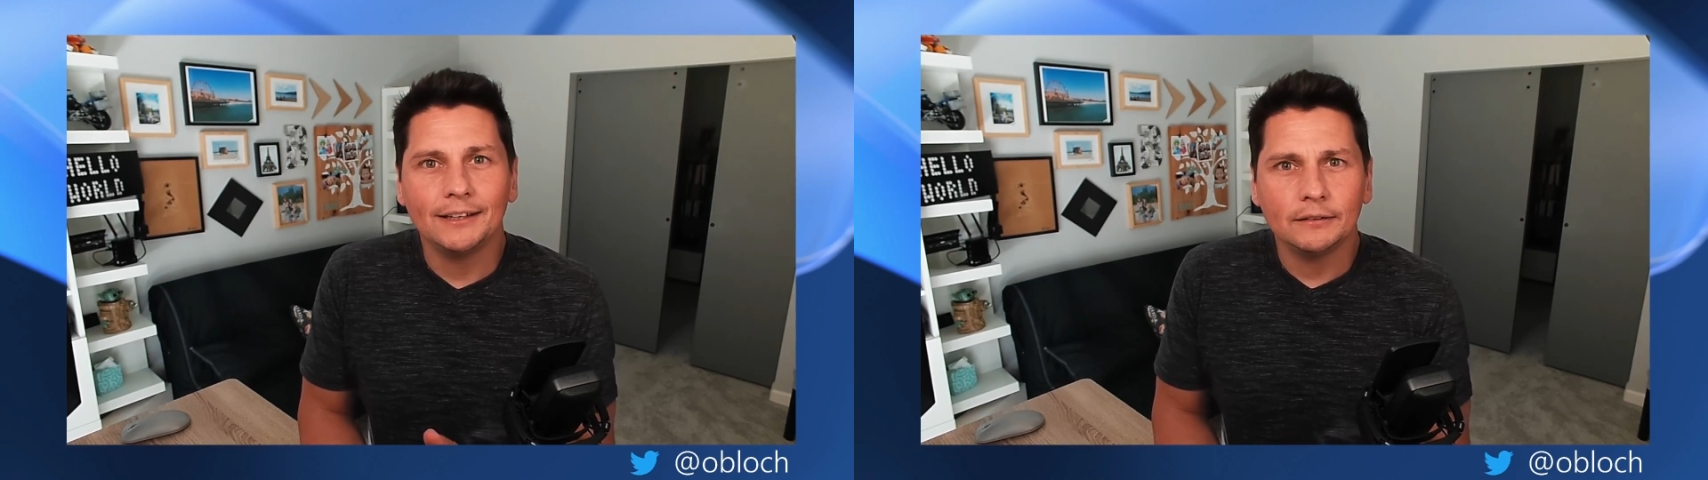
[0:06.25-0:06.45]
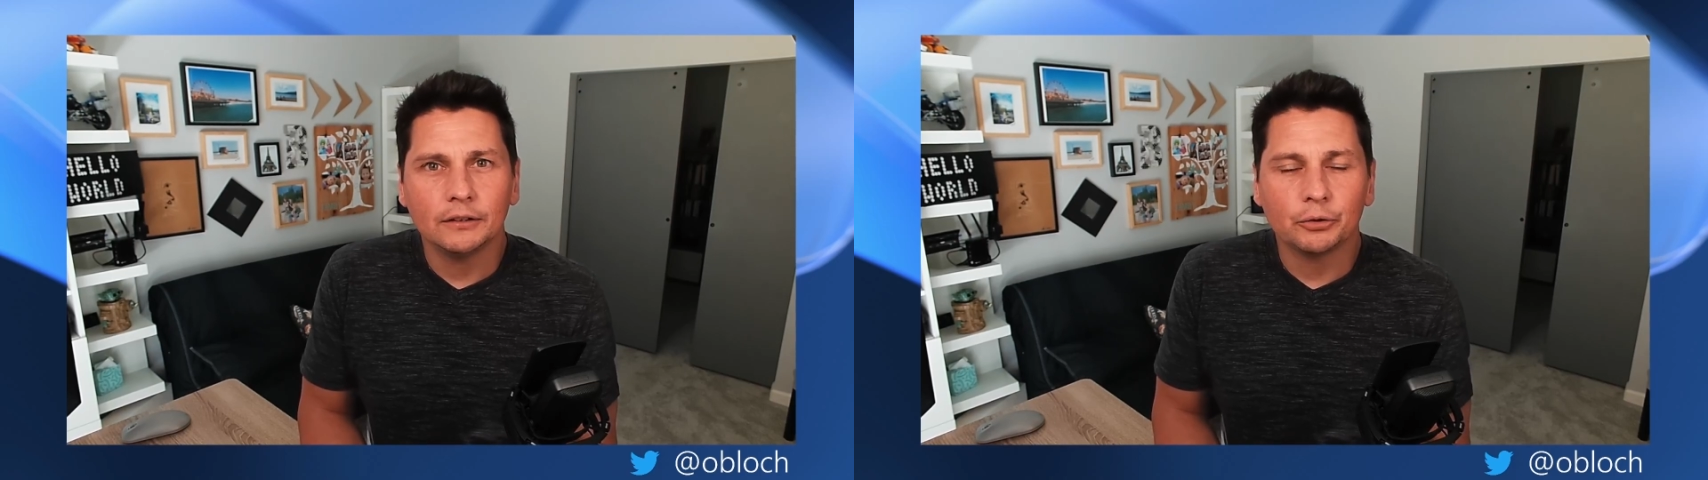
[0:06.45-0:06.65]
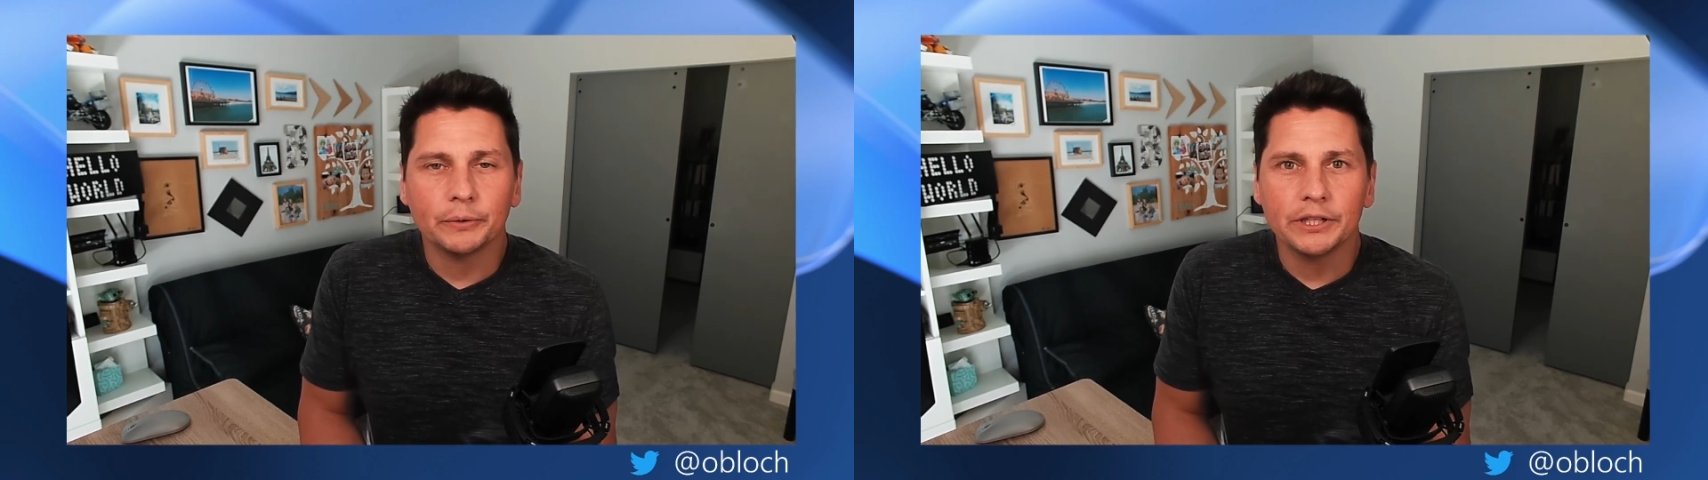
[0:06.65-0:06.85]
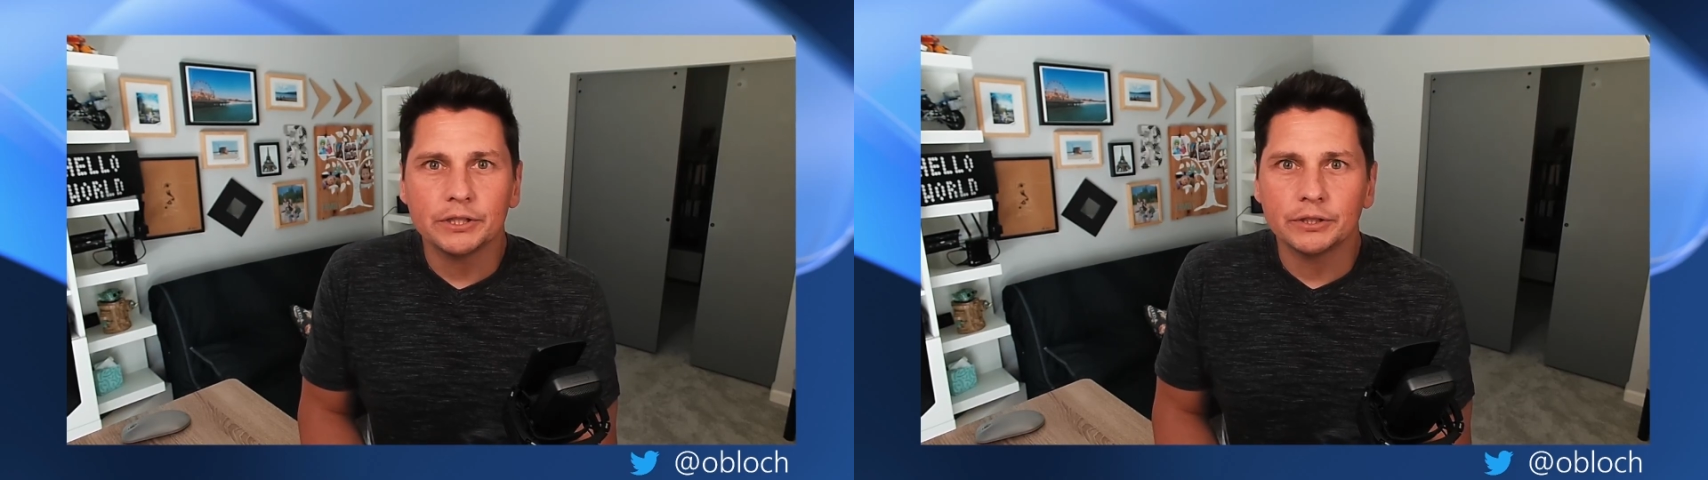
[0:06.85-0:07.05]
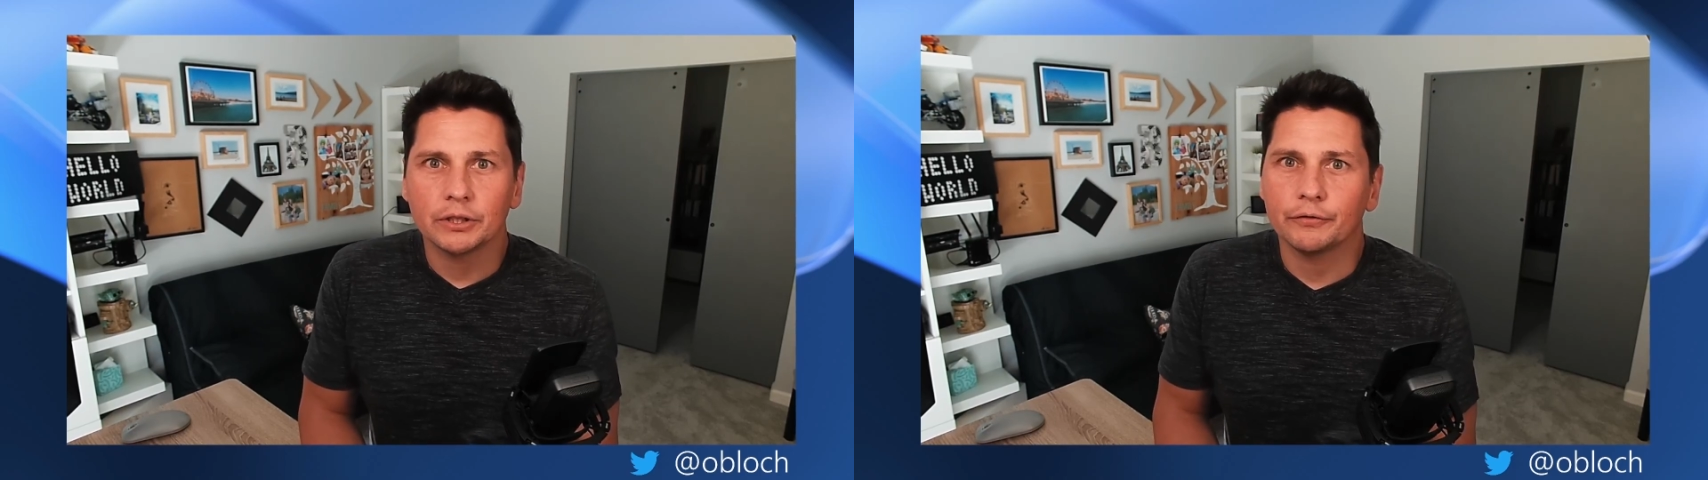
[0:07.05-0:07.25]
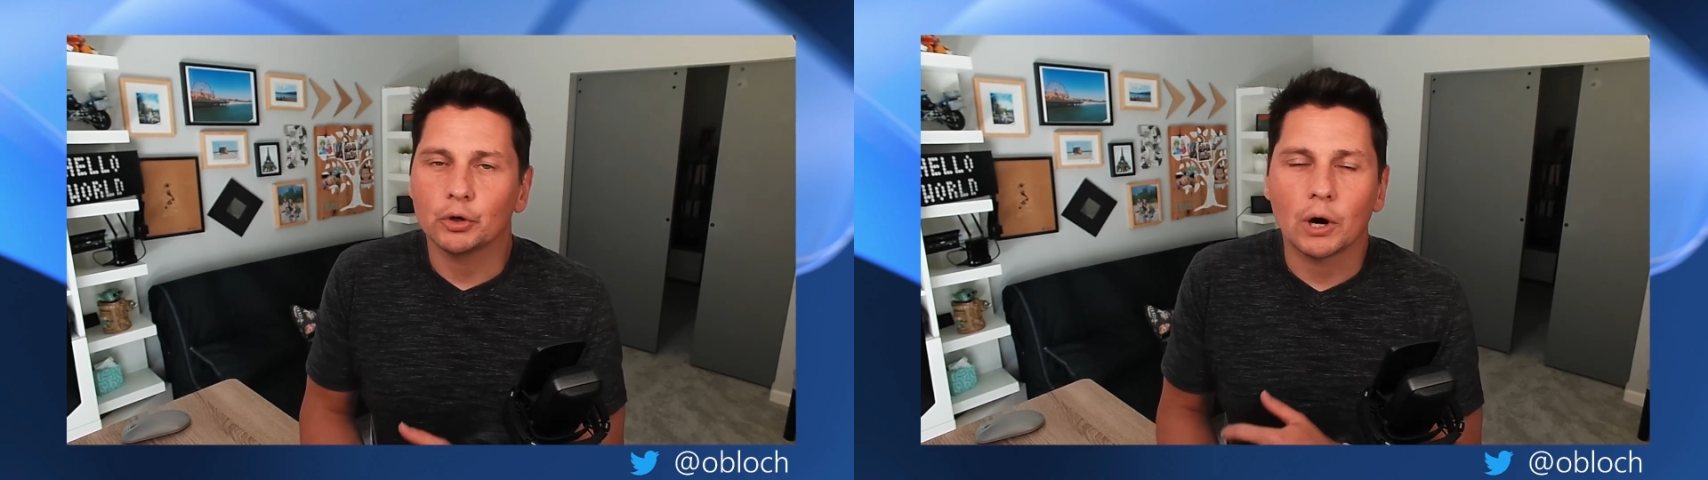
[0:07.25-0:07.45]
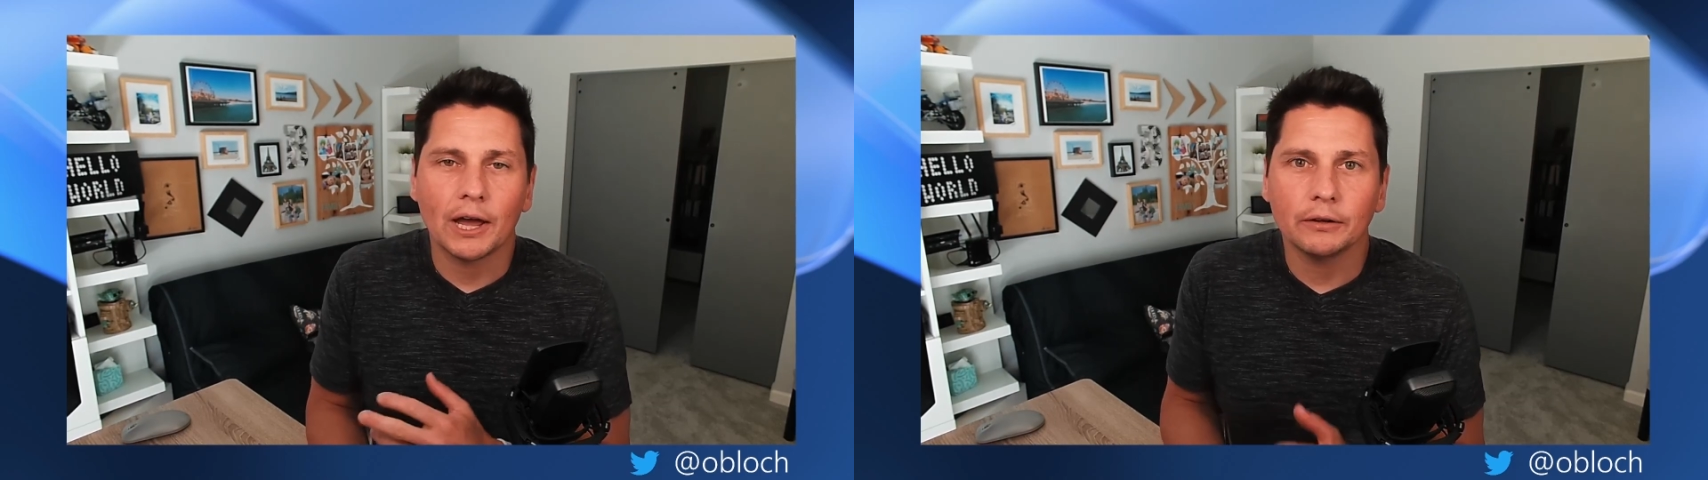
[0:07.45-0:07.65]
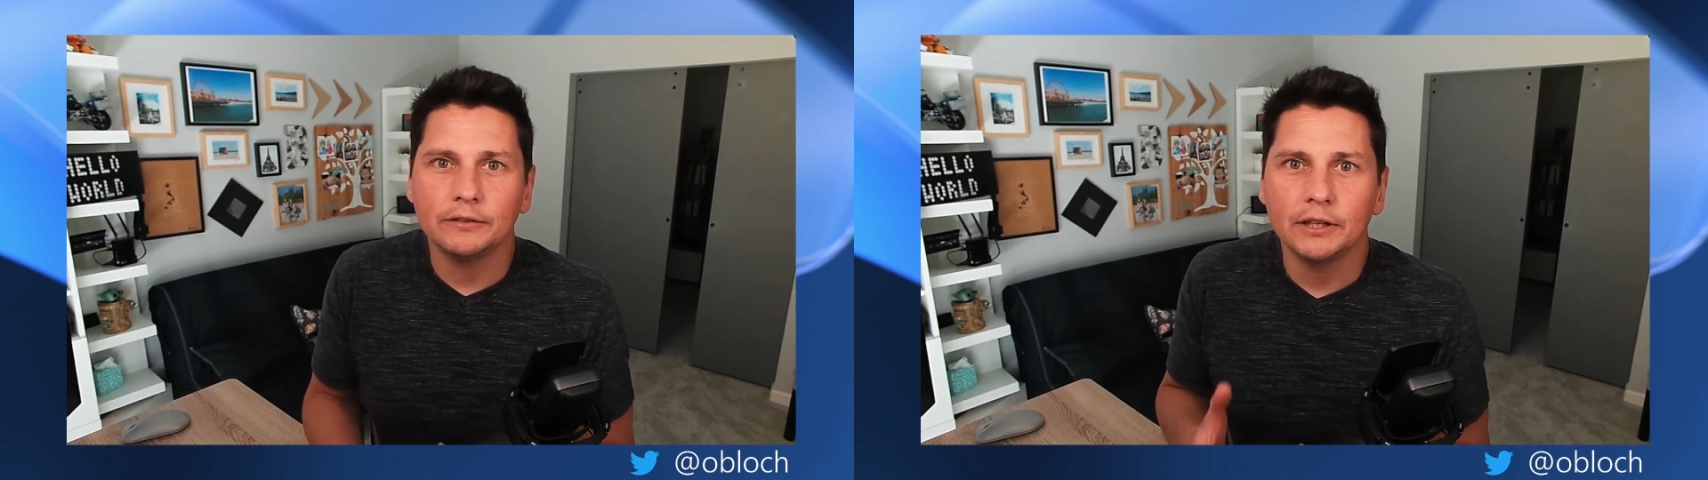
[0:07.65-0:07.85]
integration of your
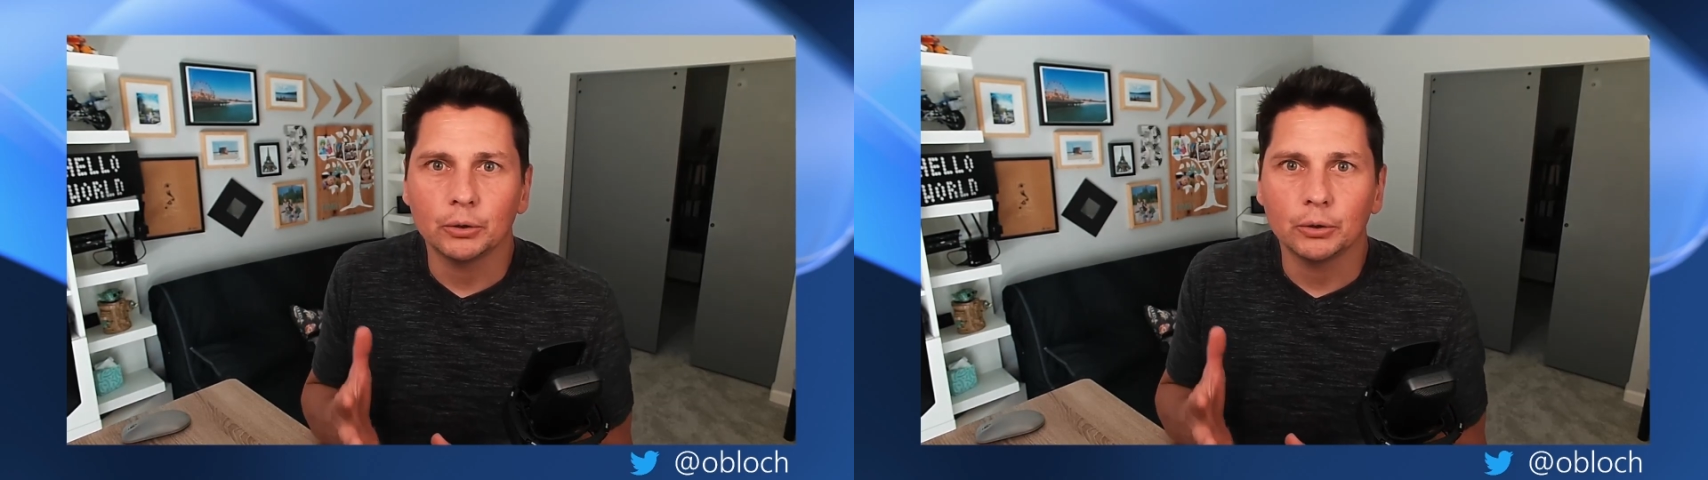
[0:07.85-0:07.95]
IoT